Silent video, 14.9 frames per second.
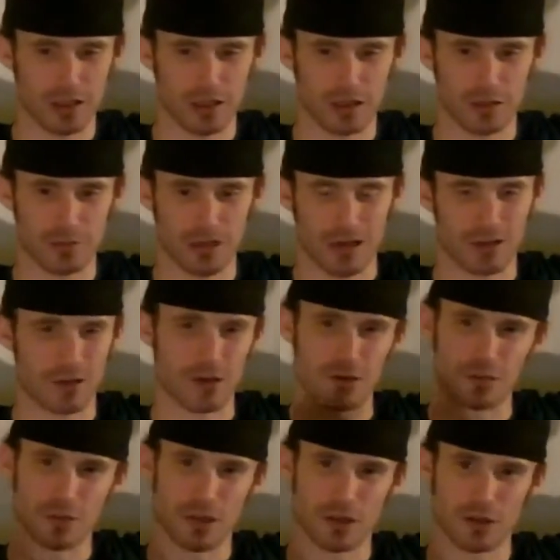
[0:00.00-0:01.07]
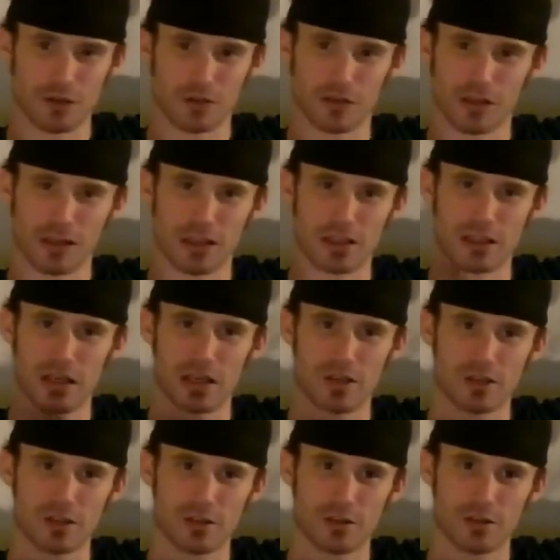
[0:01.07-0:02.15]
Um, I don't know if my girlfriend gets
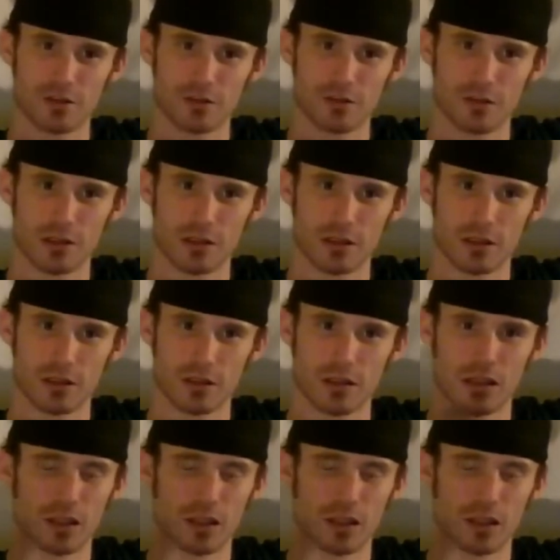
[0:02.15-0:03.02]
that. Do you get that?